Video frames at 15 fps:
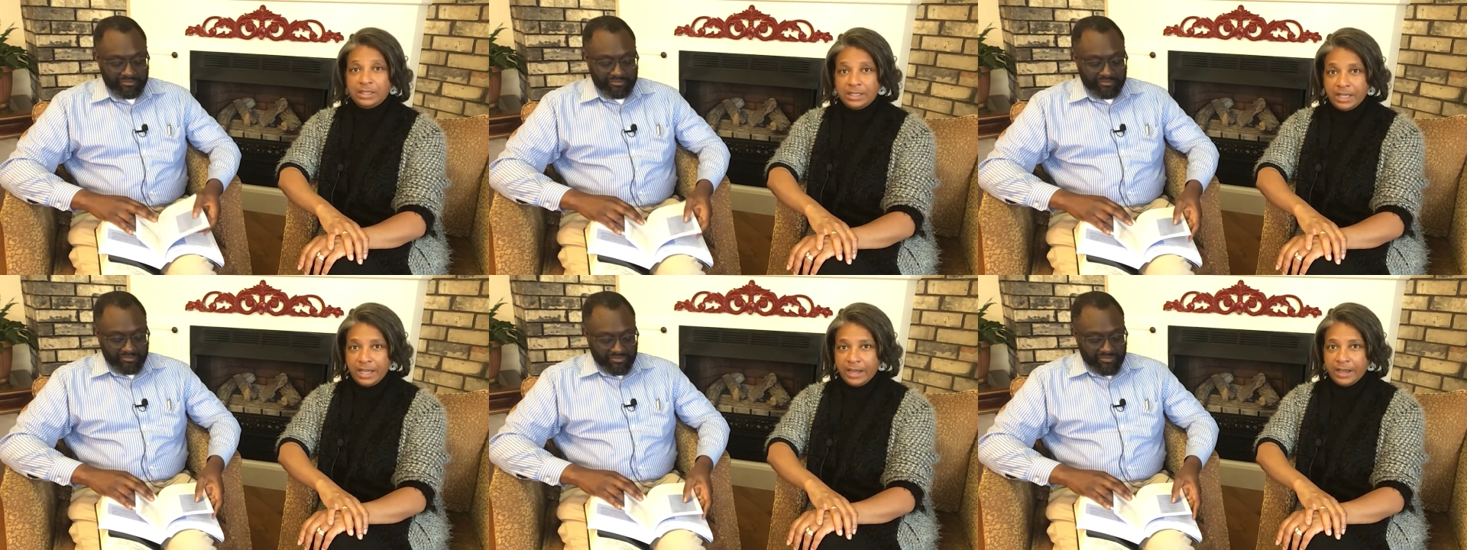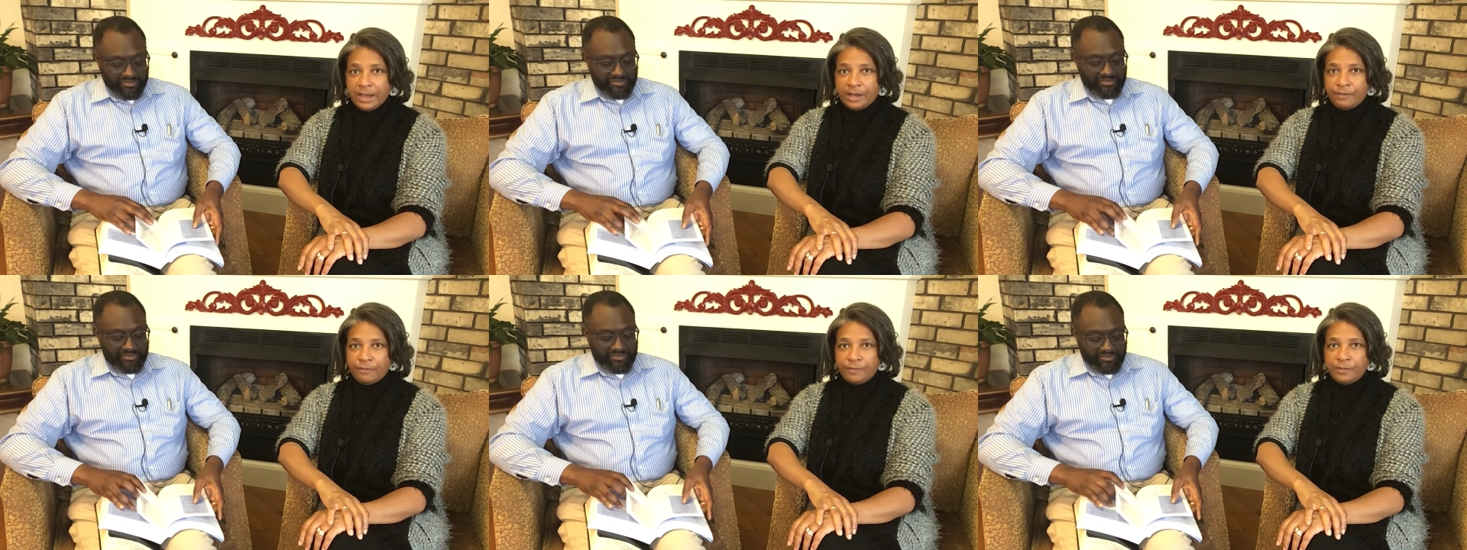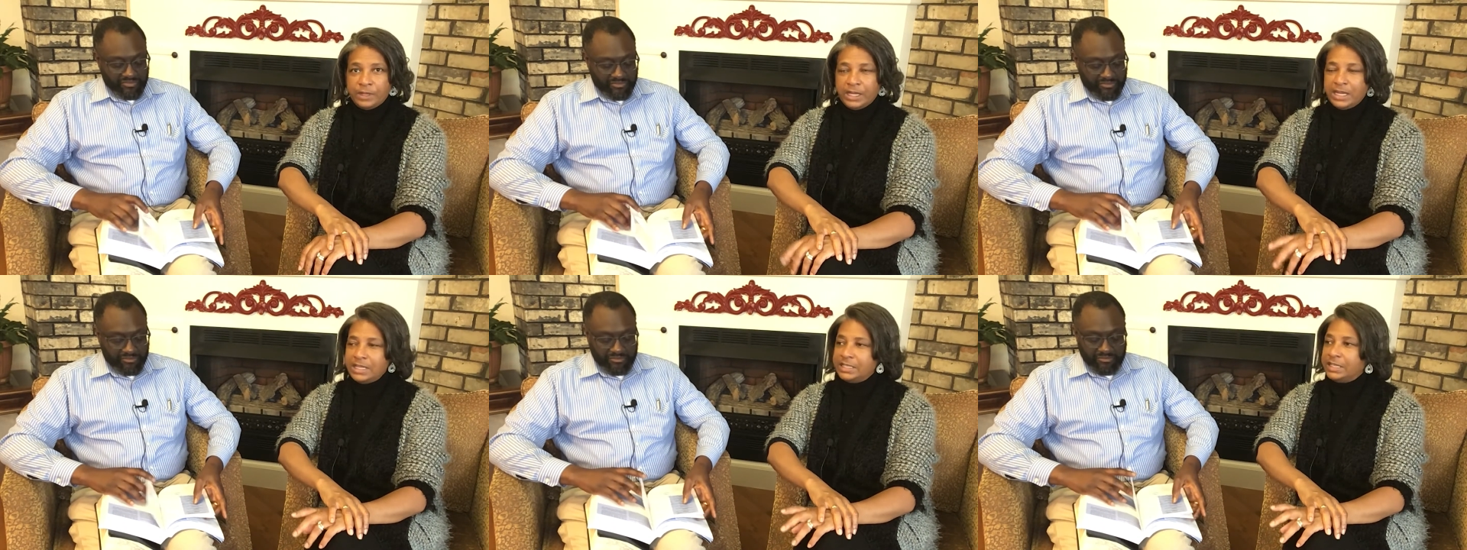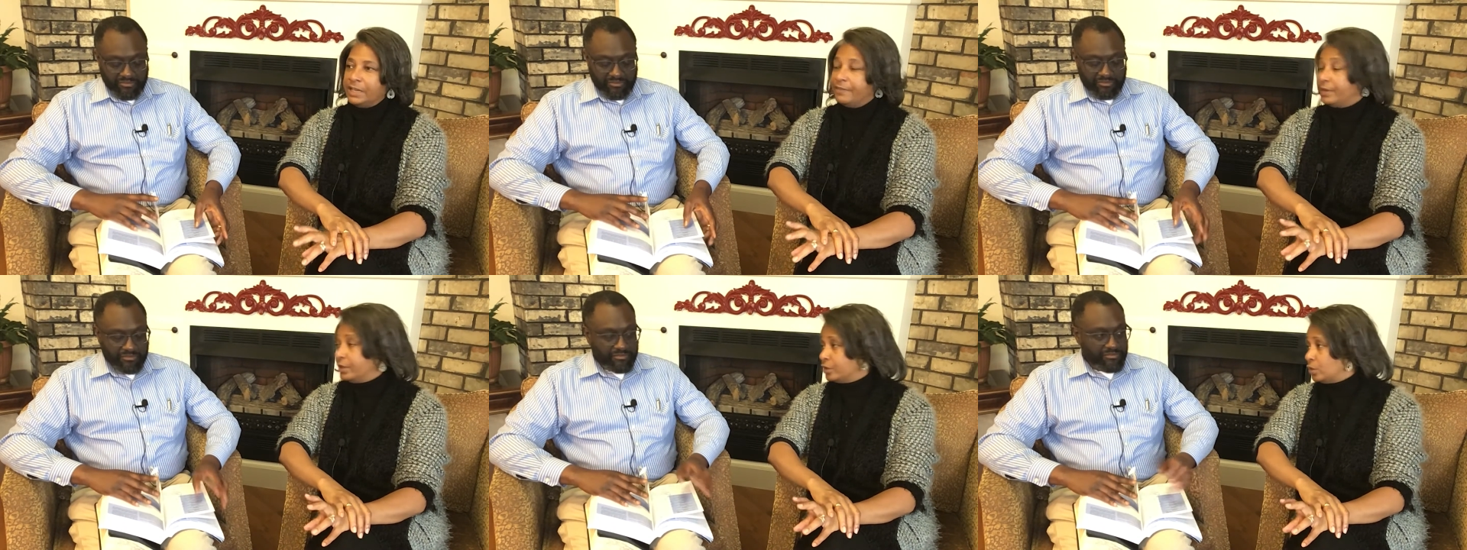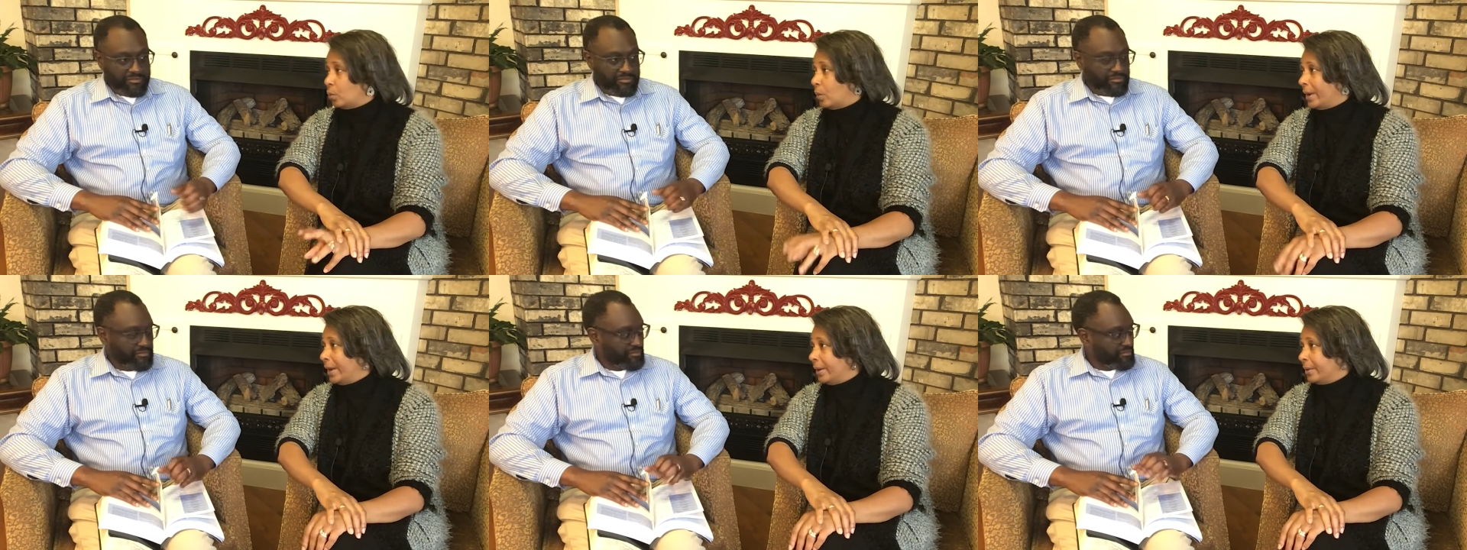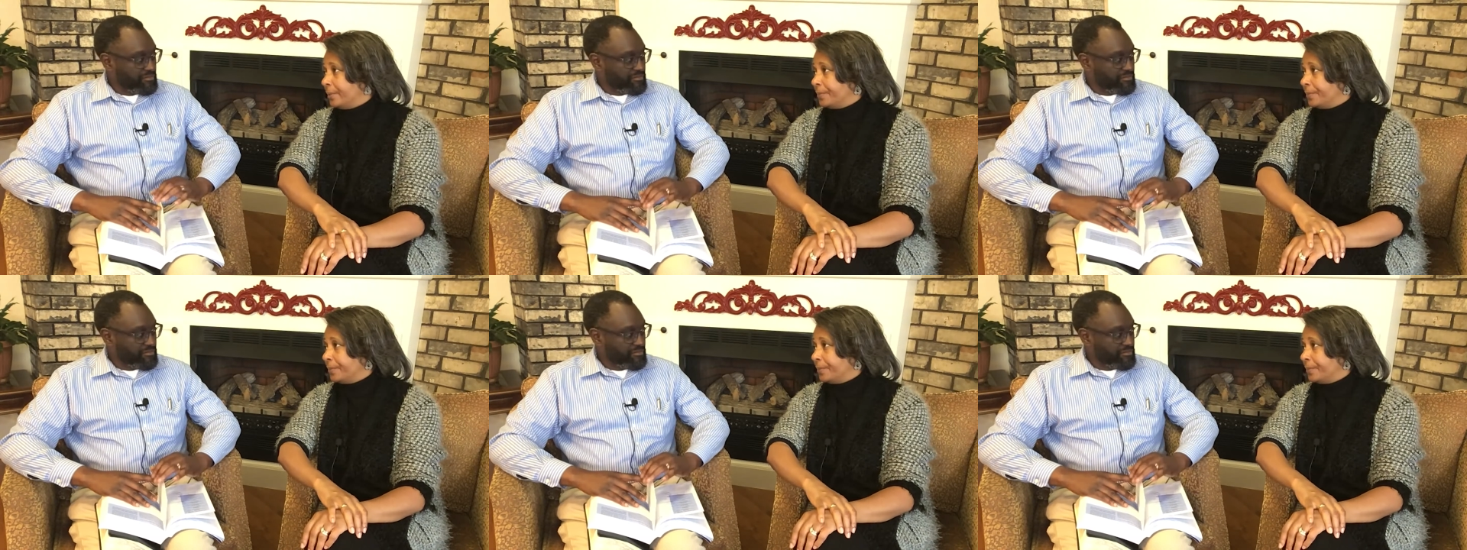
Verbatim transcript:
Speaker 1: Thank God that He's given us a way,